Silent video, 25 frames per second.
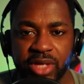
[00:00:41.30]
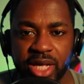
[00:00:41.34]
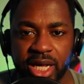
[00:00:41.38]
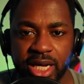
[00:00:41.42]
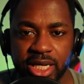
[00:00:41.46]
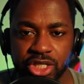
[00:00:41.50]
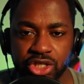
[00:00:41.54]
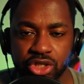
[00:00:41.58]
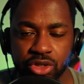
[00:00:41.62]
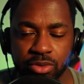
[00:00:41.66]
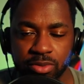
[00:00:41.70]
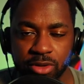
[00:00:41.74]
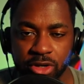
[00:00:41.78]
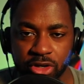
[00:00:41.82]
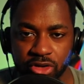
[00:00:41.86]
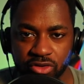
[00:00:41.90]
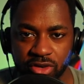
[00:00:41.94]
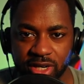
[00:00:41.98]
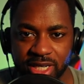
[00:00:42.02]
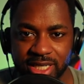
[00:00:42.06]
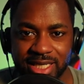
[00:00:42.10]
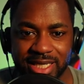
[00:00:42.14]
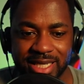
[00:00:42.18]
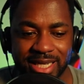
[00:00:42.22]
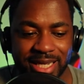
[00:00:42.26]
as you
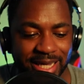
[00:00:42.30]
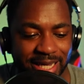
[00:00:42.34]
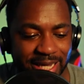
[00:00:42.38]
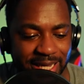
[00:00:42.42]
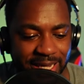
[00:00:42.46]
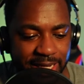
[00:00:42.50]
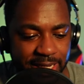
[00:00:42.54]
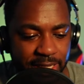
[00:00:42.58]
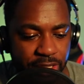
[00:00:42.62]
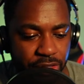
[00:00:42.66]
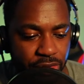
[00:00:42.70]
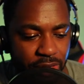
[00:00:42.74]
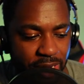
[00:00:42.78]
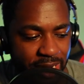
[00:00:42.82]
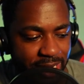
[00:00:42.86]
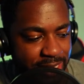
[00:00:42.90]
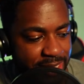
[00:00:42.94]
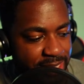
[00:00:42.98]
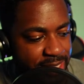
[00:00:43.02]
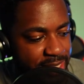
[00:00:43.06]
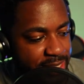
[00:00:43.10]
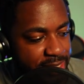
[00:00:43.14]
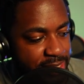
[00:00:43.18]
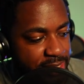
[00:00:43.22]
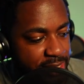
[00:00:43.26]
progress in the United
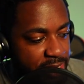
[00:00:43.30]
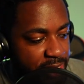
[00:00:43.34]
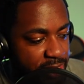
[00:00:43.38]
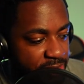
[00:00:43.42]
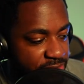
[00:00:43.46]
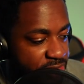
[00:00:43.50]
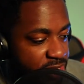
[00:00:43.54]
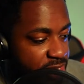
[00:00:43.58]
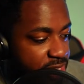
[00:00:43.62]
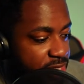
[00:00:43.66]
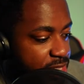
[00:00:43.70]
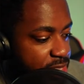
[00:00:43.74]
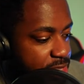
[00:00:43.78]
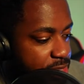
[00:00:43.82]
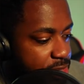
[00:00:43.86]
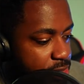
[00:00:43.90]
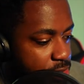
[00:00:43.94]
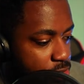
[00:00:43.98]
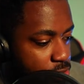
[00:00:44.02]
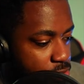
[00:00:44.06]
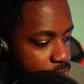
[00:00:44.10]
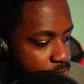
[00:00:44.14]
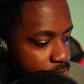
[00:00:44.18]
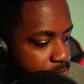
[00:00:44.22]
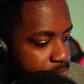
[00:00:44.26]
States Navy.
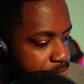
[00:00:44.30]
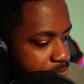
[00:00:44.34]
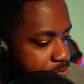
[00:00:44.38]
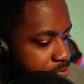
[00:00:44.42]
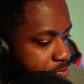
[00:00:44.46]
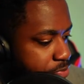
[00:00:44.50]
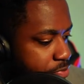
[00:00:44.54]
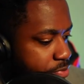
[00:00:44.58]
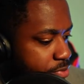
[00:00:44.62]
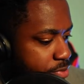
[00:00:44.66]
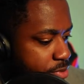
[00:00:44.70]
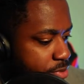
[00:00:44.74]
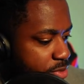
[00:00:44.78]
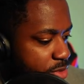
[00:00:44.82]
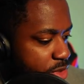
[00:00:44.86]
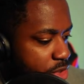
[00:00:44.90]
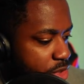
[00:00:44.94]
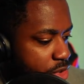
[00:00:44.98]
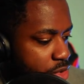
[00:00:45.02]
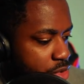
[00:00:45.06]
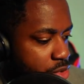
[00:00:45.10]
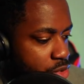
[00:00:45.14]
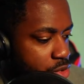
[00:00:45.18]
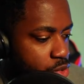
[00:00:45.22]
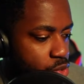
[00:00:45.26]
So,
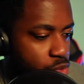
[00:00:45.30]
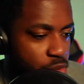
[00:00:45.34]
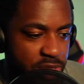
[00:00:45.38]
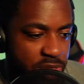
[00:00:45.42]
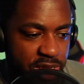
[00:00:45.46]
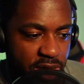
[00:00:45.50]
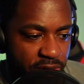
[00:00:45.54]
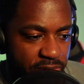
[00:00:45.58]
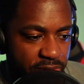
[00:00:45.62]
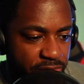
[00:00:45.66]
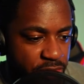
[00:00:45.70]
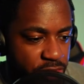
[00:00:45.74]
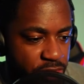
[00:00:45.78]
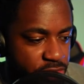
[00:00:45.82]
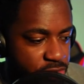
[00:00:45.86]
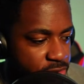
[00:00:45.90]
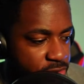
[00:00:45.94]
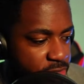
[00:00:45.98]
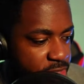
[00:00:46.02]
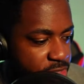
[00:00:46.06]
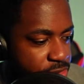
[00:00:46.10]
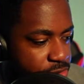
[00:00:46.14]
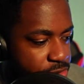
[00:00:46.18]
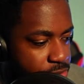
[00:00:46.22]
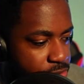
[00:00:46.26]
without
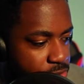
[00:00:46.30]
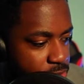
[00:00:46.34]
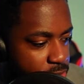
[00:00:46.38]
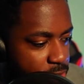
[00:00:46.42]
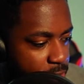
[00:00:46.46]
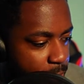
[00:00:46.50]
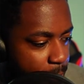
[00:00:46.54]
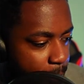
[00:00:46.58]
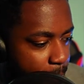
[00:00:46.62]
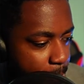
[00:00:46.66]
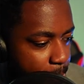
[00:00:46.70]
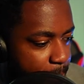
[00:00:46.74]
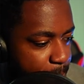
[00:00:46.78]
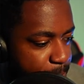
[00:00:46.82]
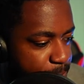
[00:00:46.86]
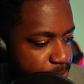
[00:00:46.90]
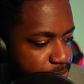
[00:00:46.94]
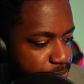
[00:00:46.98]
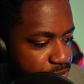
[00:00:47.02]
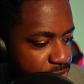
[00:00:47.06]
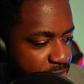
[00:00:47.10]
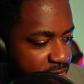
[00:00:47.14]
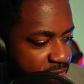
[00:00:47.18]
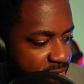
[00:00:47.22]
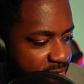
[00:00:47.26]
further ado,
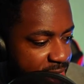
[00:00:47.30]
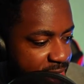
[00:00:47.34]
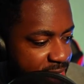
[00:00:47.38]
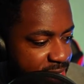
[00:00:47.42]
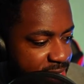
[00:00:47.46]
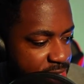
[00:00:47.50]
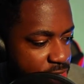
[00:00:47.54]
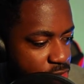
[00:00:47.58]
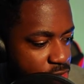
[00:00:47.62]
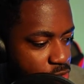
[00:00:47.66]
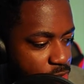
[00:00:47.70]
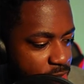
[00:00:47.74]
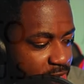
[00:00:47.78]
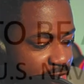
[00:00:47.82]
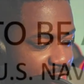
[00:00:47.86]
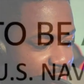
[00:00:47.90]
let's go